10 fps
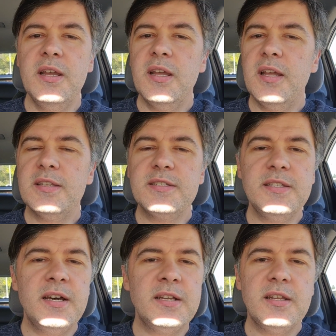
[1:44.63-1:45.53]
It's
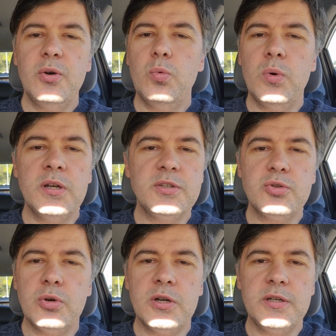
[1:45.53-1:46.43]
not one
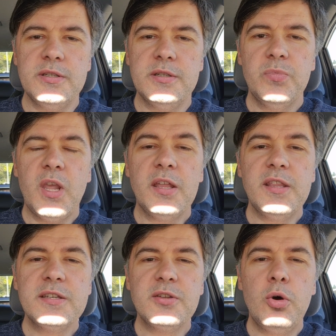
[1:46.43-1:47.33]
source. And
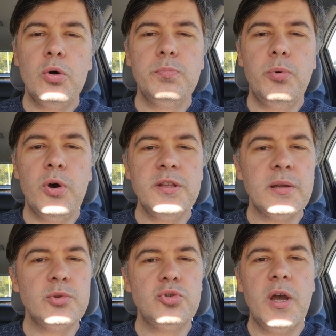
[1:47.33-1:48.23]
that's the whole point
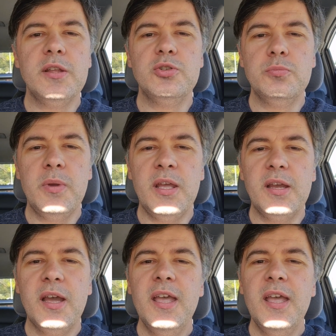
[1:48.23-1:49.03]
I'm trying to make.